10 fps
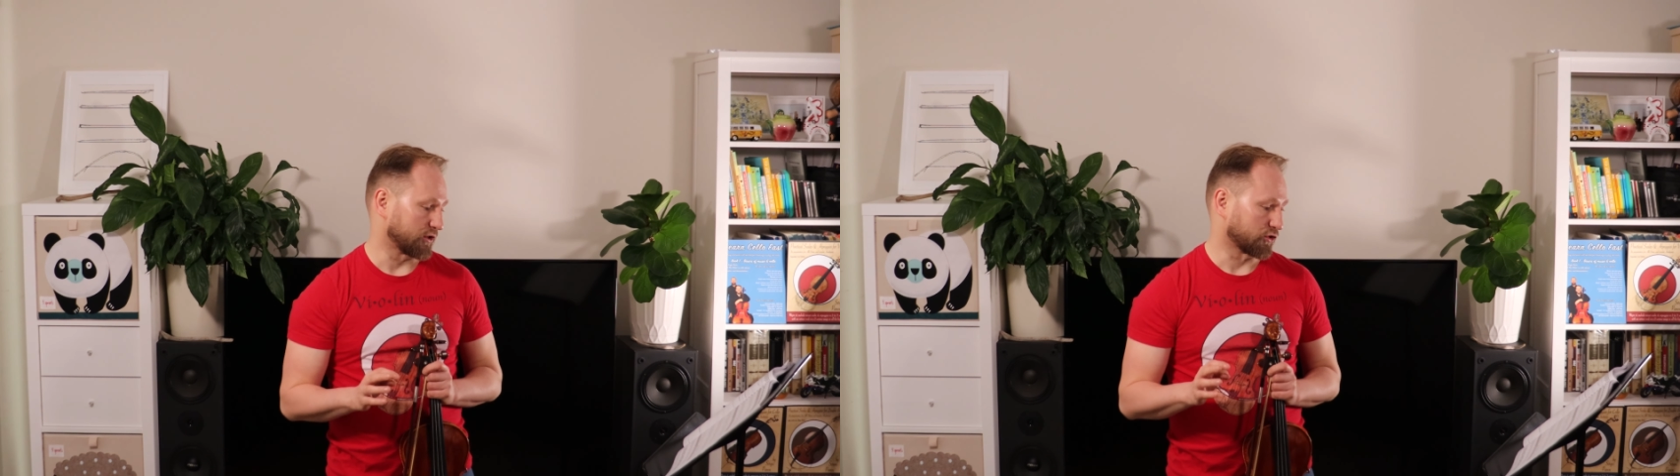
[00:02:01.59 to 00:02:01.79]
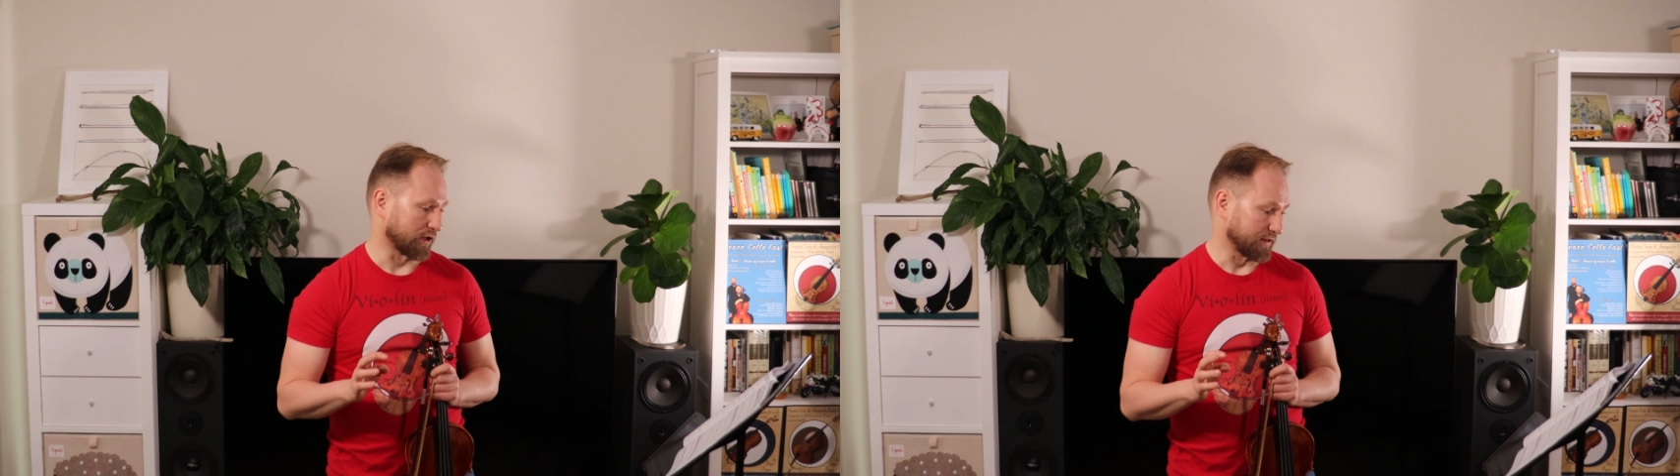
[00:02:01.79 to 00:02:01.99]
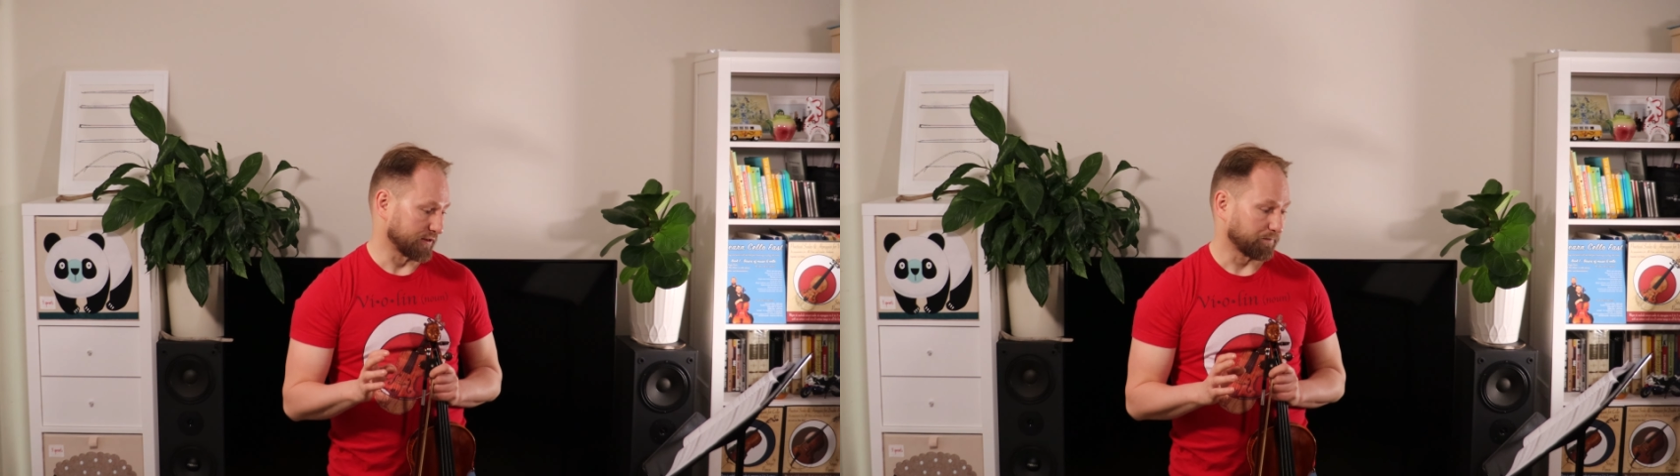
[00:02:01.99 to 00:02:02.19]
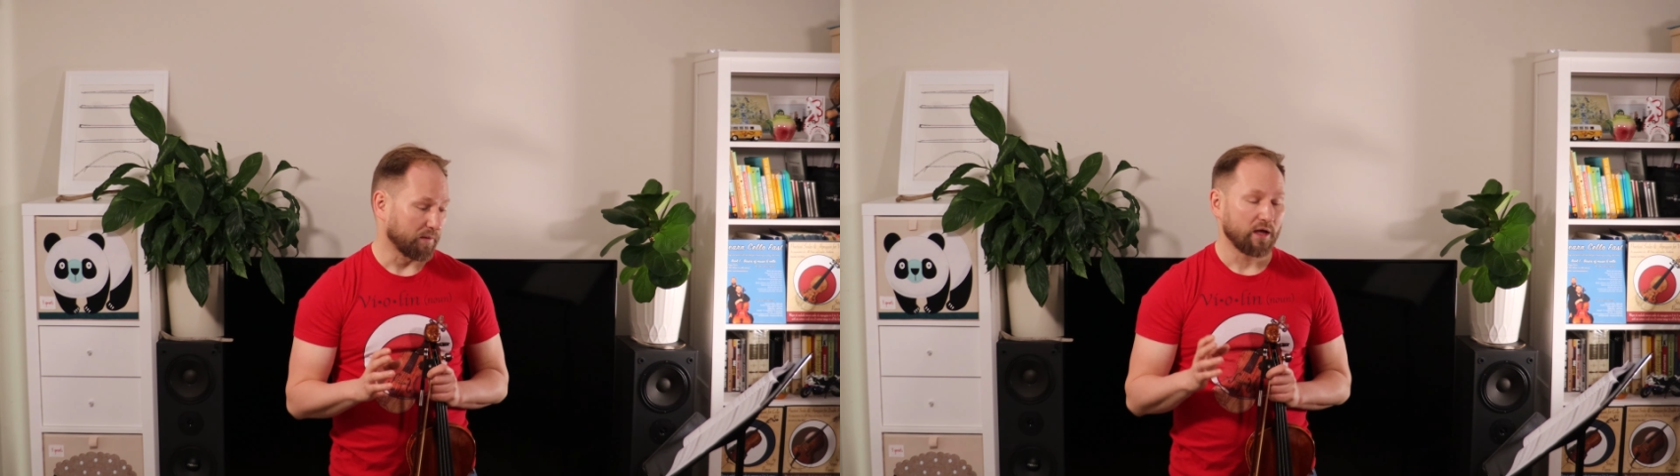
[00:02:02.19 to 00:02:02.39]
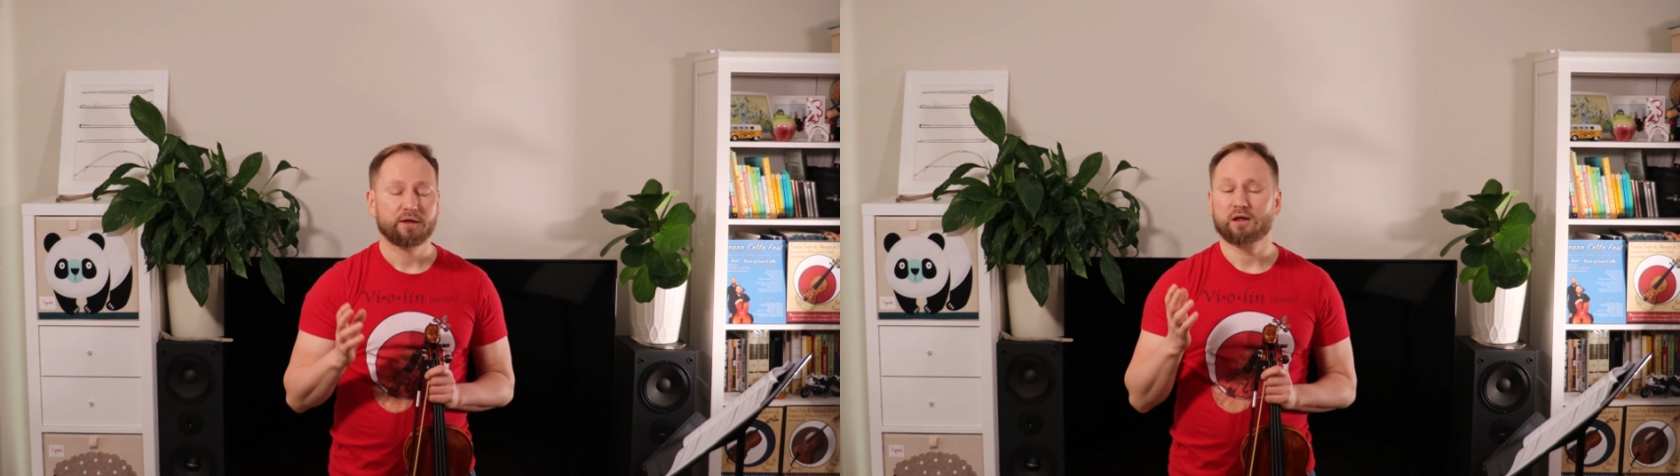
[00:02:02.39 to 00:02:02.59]
strings.
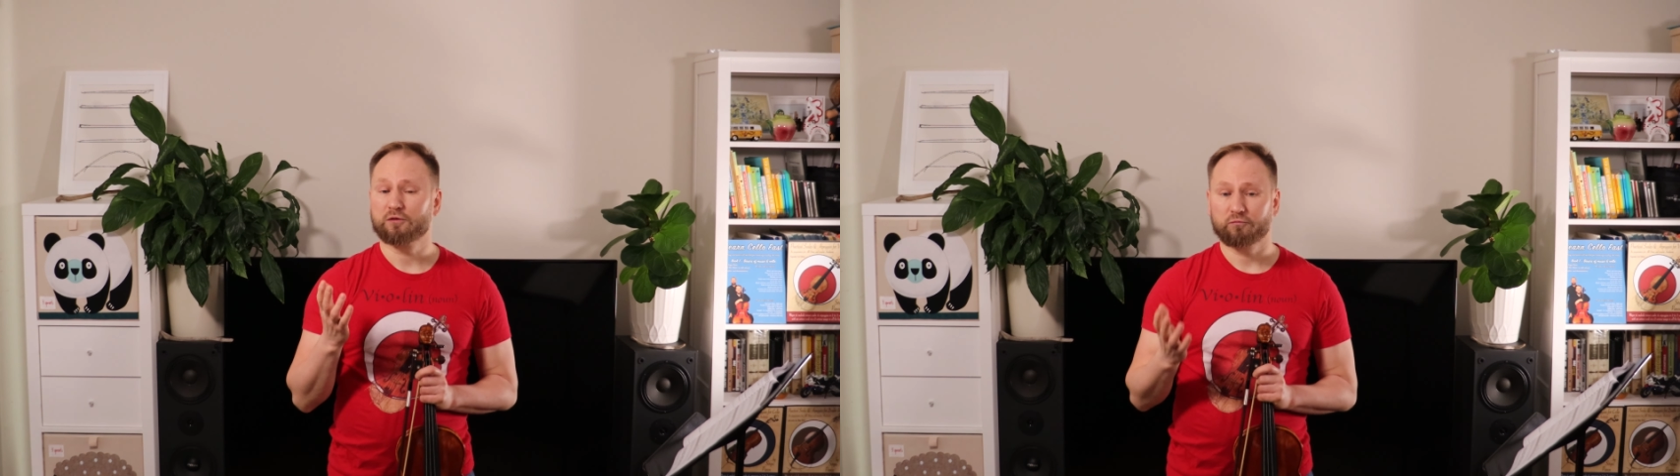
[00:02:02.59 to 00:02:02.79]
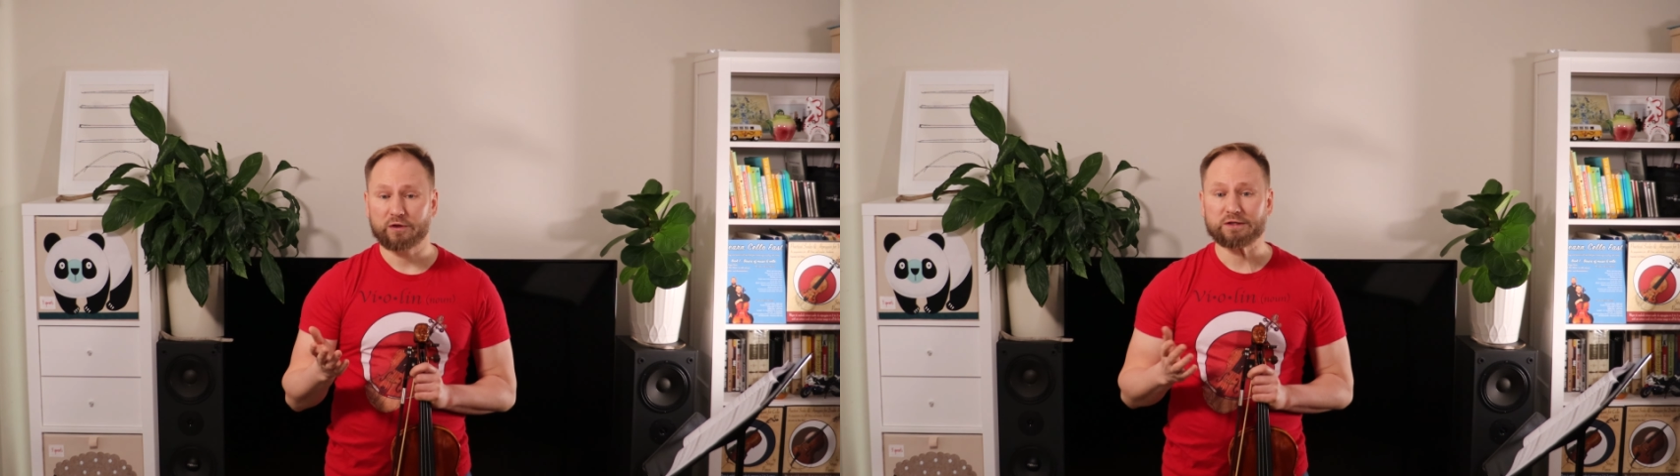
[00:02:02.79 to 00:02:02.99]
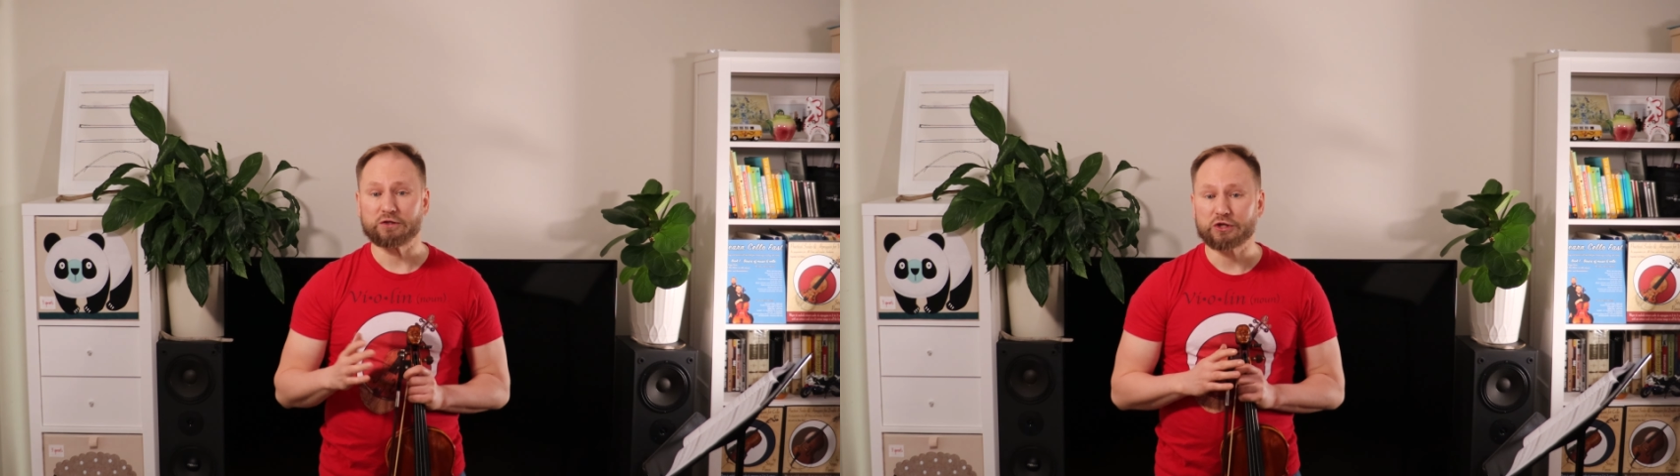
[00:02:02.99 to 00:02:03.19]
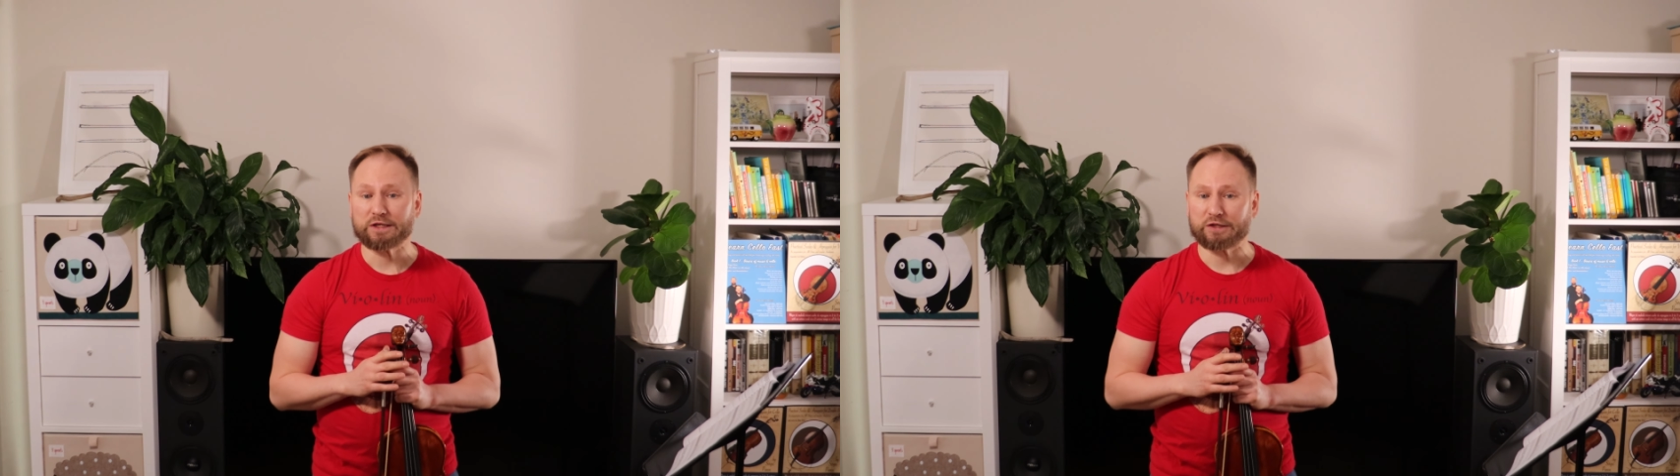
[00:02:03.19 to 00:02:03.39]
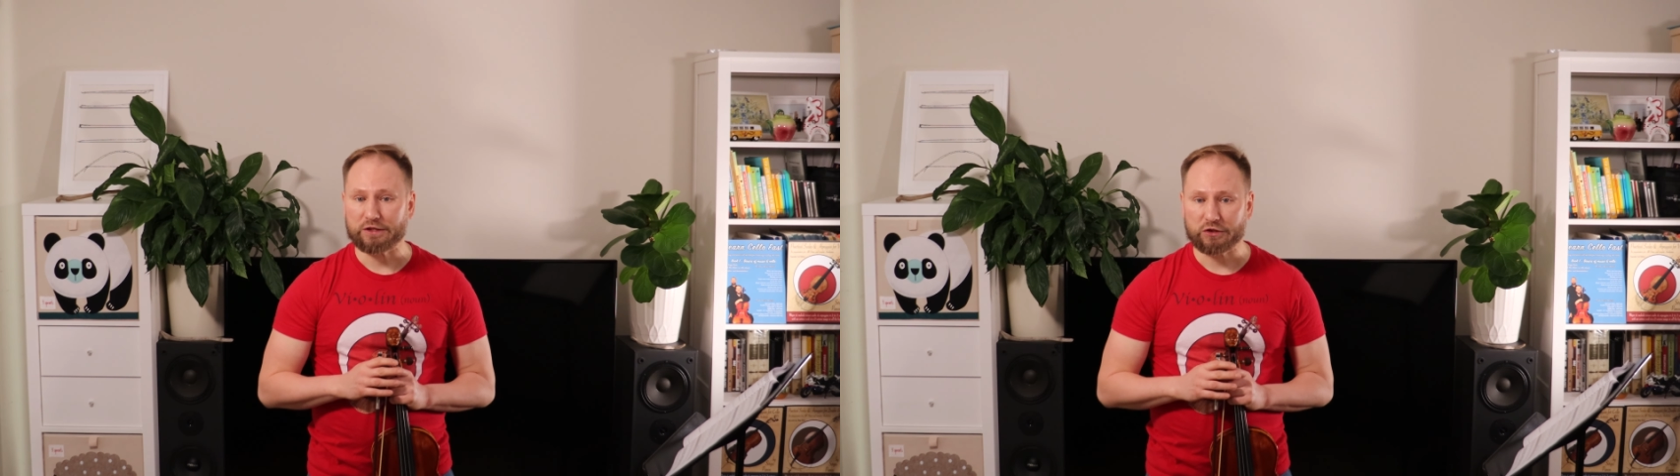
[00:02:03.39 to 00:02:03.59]
Now, the reason G
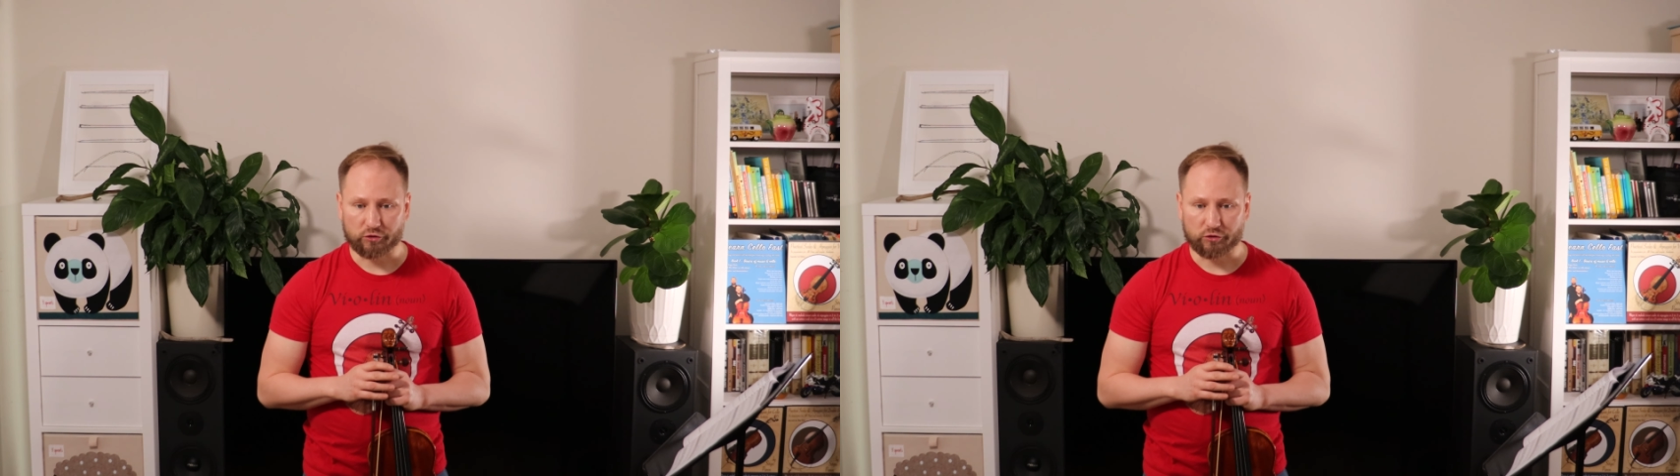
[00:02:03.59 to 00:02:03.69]
and D